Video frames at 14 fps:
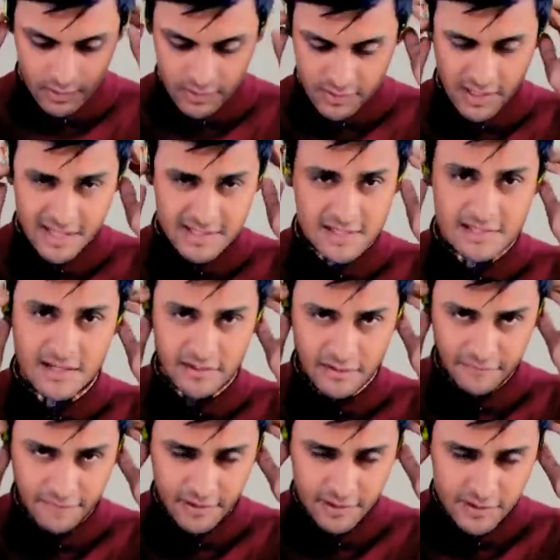So as I said, the
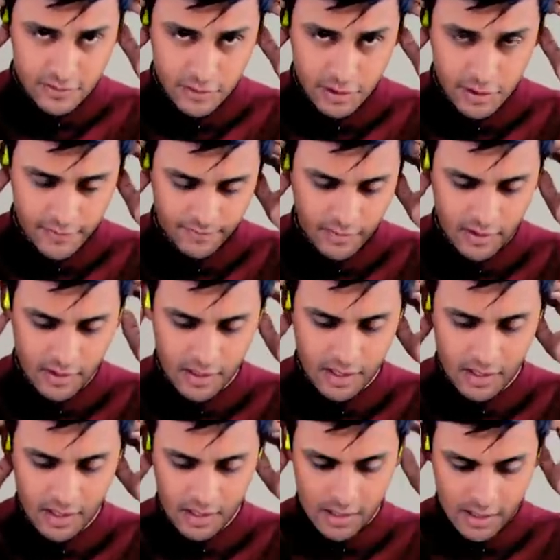fit is good.
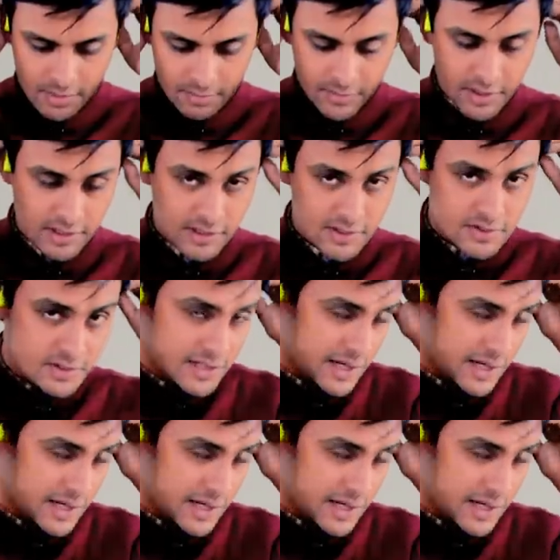My ears ko